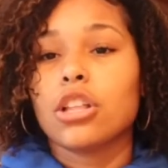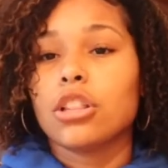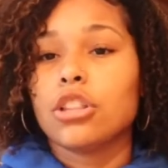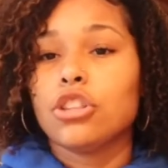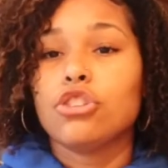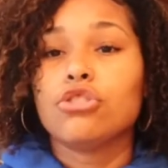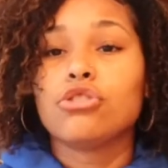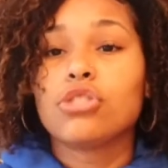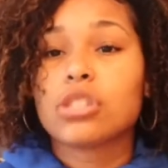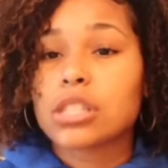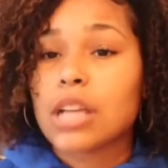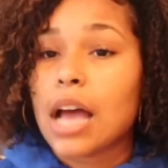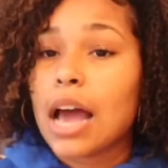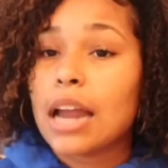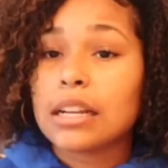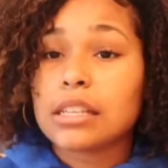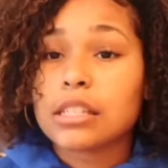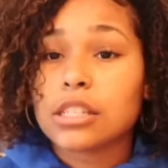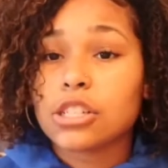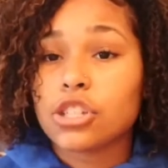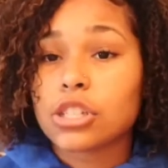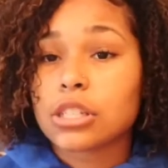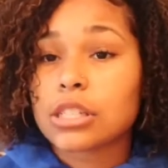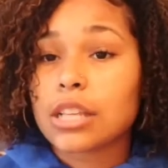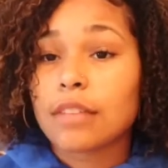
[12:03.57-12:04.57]
you just
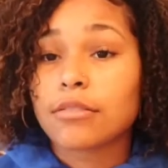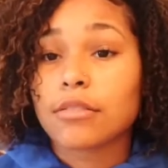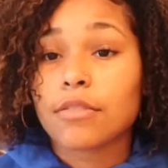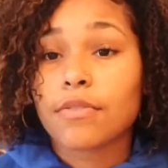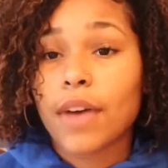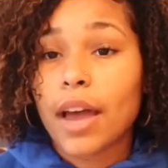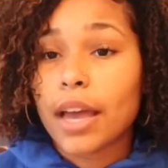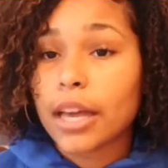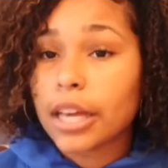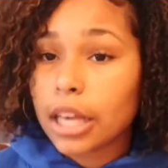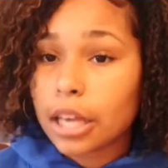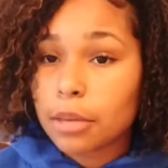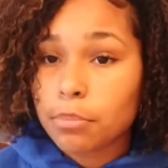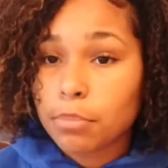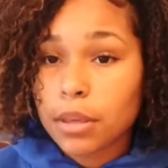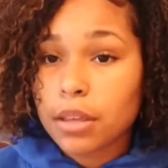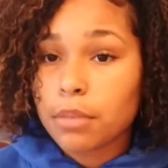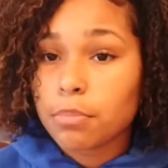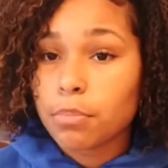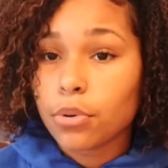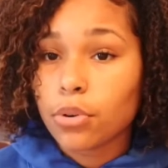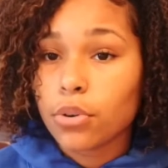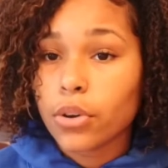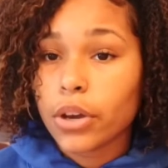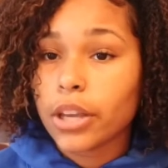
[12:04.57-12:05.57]
honestly just have to find good
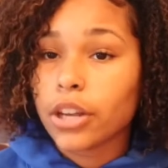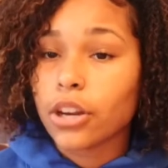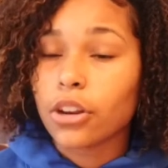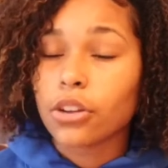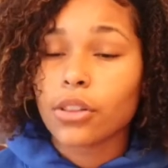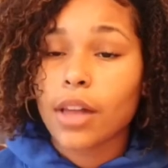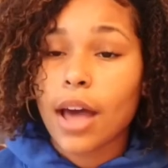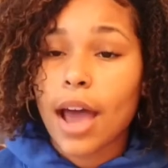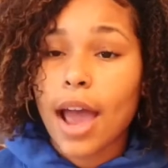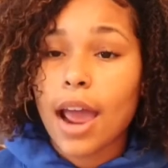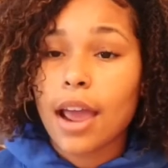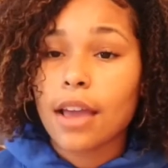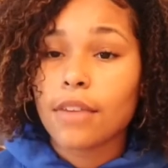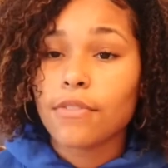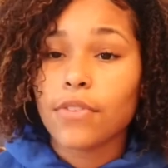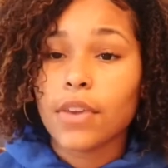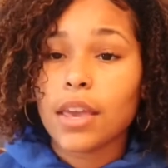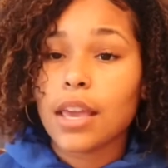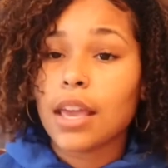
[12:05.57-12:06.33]
people in your life